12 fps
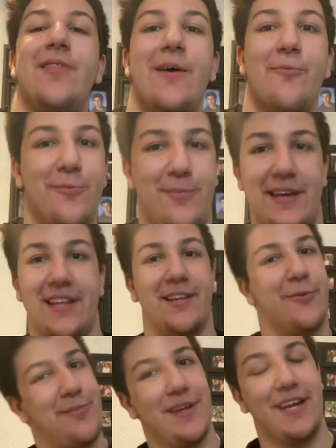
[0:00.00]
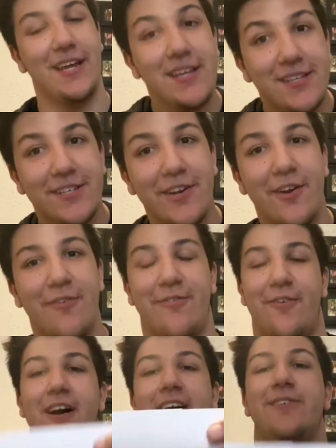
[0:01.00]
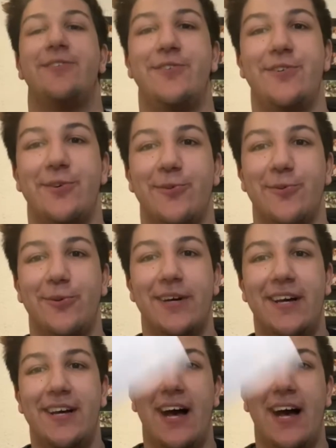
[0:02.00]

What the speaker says: that would be a little bit easier for us to